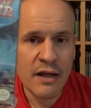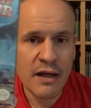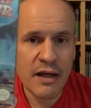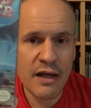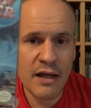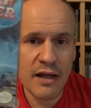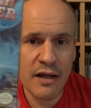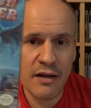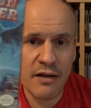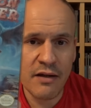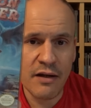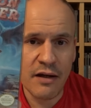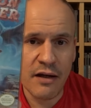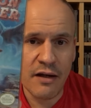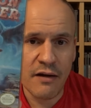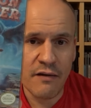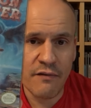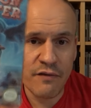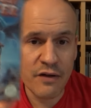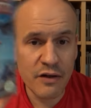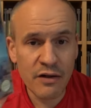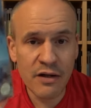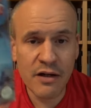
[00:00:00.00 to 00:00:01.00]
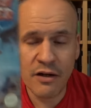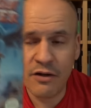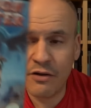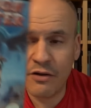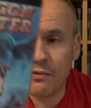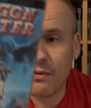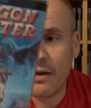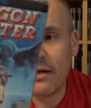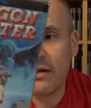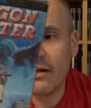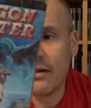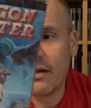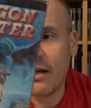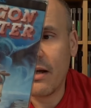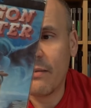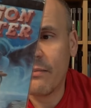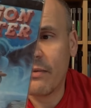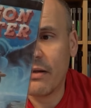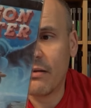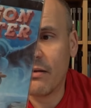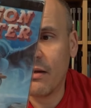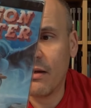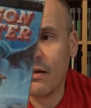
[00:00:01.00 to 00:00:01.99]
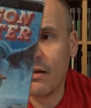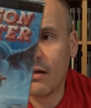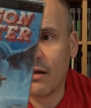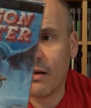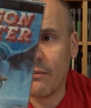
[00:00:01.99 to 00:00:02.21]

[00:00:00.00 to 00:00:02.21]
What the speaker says: And very underrated game, I think.